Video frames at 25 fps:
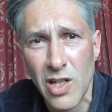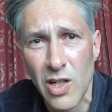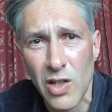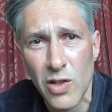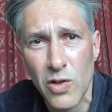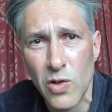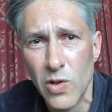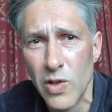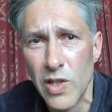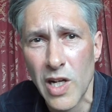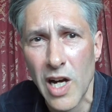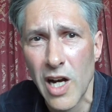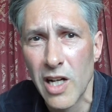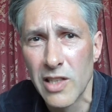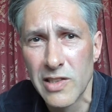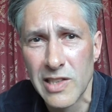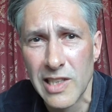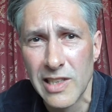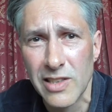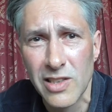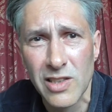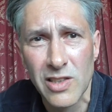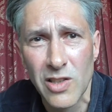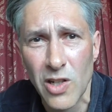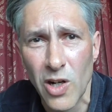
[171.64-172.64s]
a good
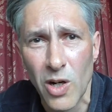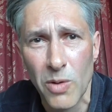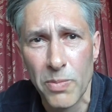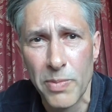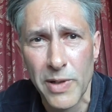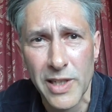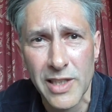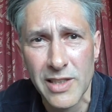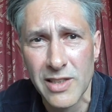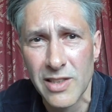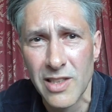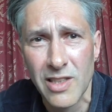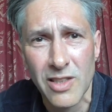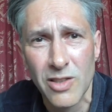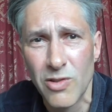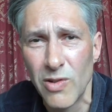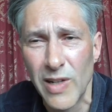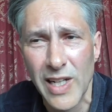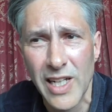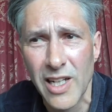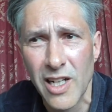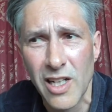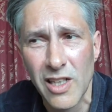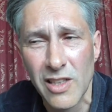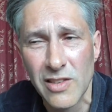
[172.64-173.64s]
artist copies and a
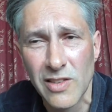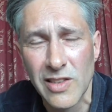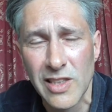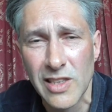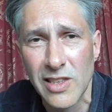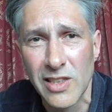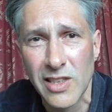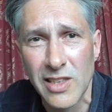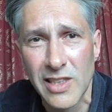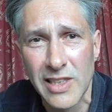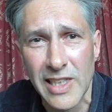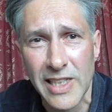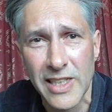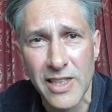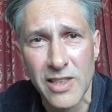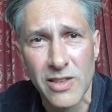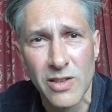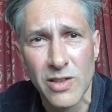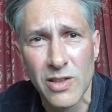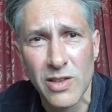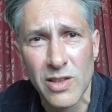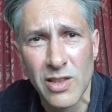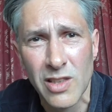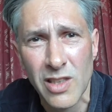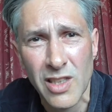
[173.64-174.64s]
great artist
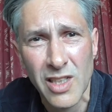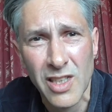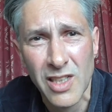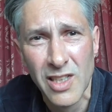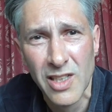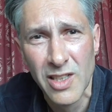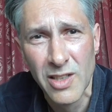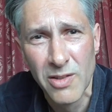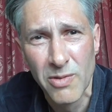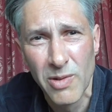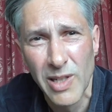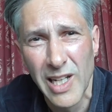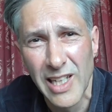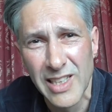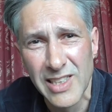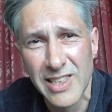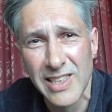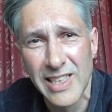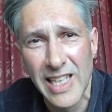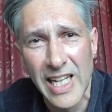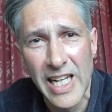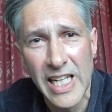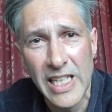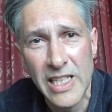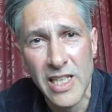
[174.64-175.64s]
steals. Well, I'd
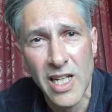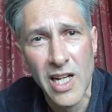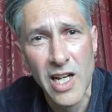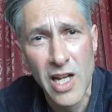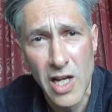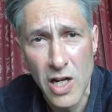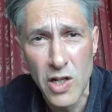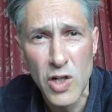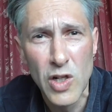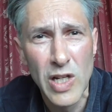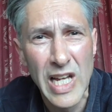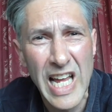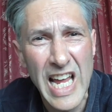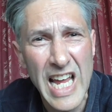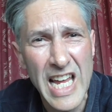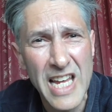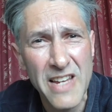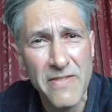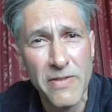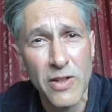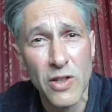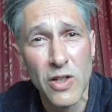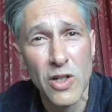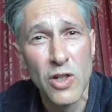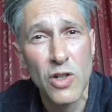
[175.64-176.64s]
say an
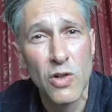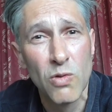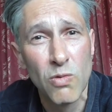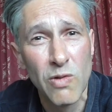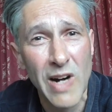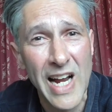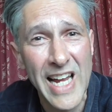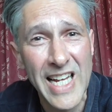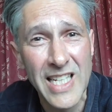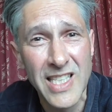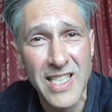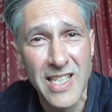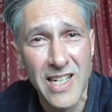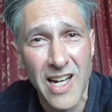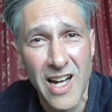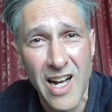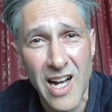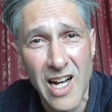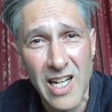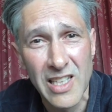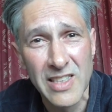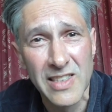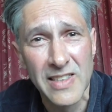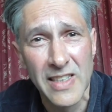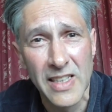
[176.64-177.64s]
even greater
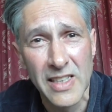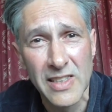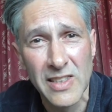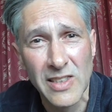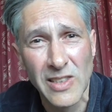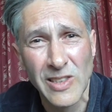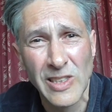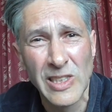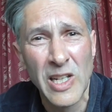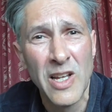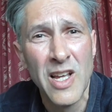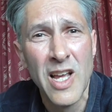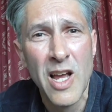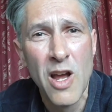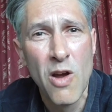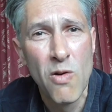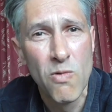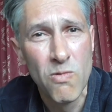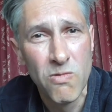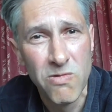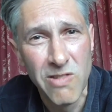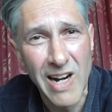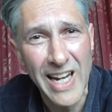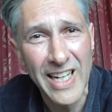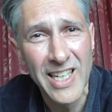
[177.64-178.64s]
artist
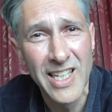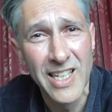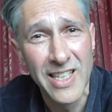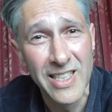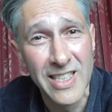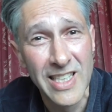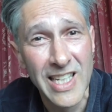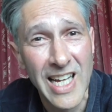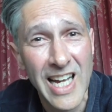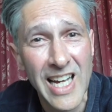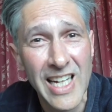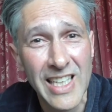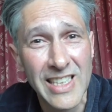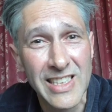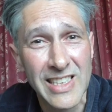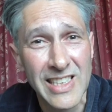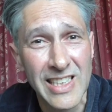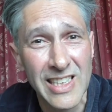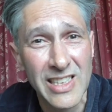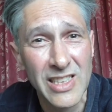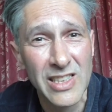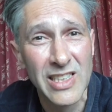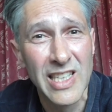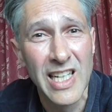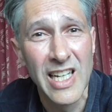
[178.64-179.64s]

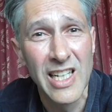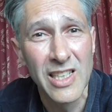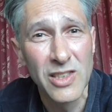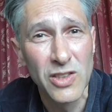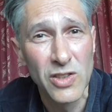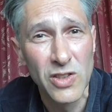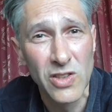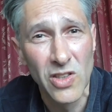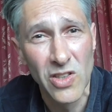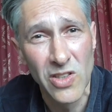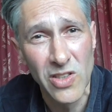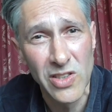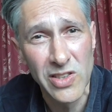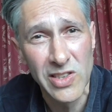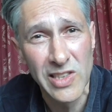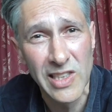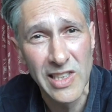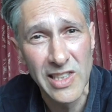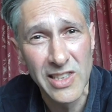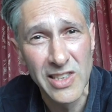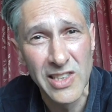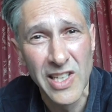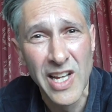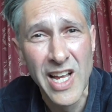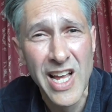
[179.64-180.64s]
recognises their
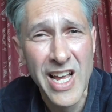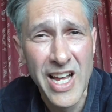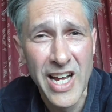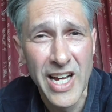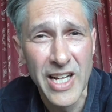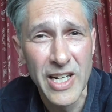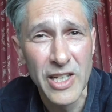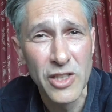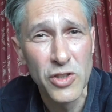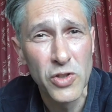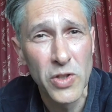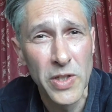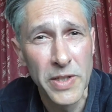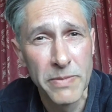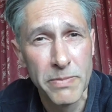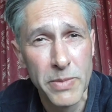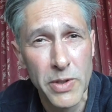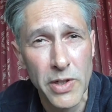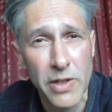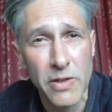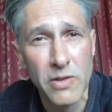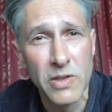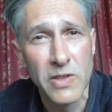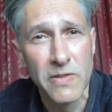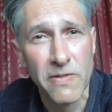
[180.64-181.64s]
sources and
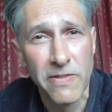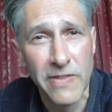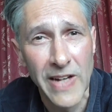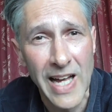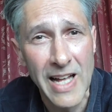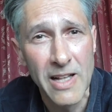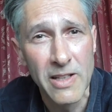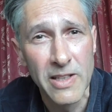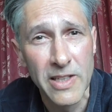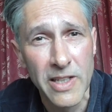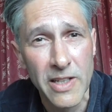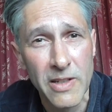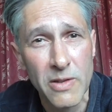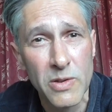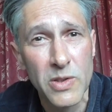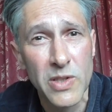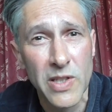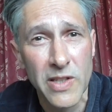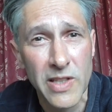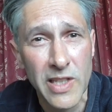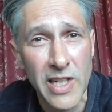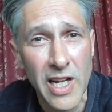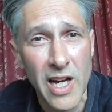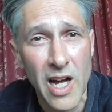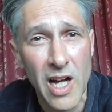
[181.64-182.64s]
attributes value
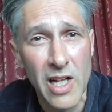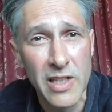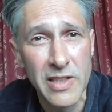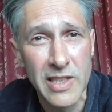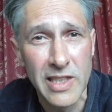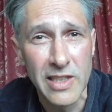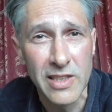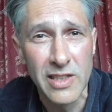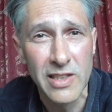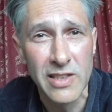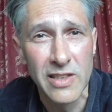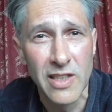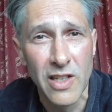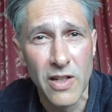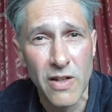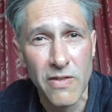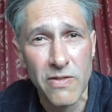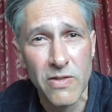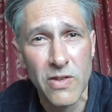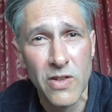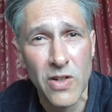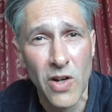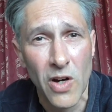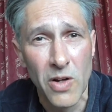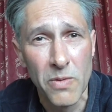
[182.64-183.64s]
to the artists that
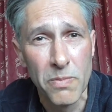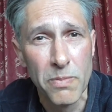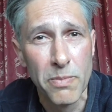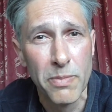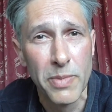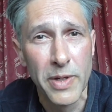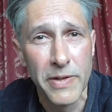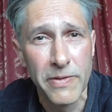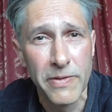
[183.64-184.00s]
have gone